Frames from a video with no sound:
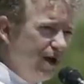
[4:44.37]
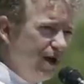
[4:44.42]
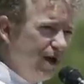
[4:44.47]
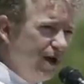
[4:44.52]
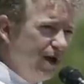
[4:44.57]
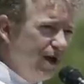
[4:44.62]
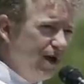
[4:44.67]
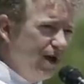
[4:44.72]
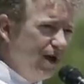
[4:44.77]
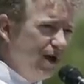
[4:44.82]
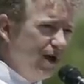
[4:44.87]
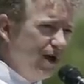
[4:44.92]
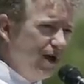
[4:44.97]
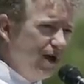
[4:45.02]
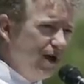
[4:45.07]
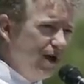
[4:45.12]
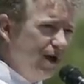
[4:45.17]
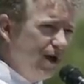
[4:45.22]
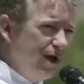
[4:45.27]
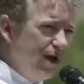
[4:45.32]

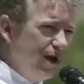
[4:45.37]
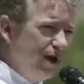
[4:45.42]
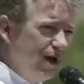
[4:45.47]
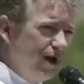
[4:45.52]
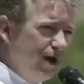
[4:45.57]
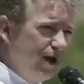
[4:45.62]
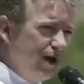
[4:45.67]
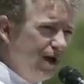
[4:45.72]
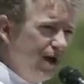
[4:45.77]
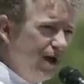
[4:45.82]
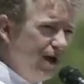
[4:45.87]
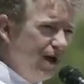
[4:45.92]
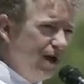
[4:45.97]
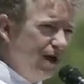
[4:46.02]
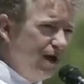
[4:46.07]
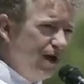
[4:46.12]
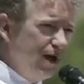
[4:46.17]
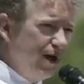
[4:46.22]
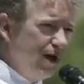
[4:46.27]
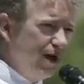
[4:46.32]

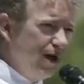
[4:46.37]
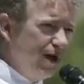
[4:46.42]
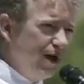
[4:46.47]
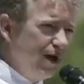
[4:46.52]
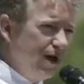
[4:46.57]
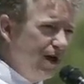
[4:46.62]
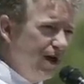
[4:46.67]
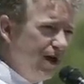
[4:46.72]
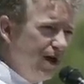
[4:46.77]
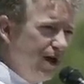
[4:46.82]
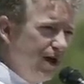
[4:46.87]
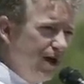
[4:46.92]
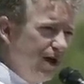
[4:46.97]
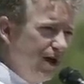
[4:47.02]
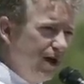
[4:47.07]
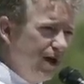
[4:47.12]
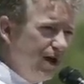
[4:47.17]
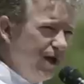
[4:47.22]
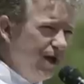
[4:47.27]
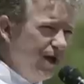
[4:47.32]

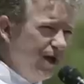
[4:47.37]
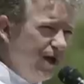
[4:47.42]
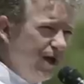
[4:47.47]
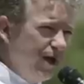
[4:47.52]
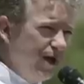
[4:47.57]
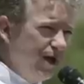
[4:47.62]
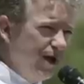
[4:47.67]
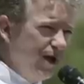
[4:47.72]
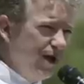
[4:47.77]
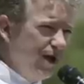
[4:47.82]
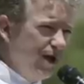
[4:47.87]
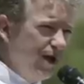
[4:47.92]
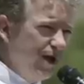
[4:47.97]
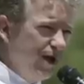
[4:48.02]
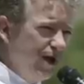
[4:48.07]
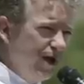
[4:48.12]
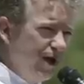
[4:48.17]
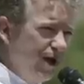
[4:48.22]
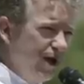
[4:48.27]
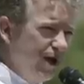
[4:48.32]

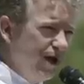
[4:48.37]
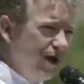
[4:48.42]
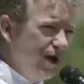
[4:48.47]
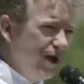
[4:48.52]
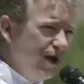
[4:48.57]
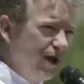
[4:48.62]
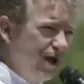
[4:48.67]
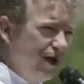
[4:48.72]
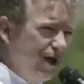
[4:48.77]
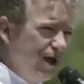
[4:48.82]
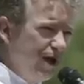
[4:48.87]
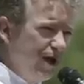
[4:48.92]
No words are spoken by the person on screen.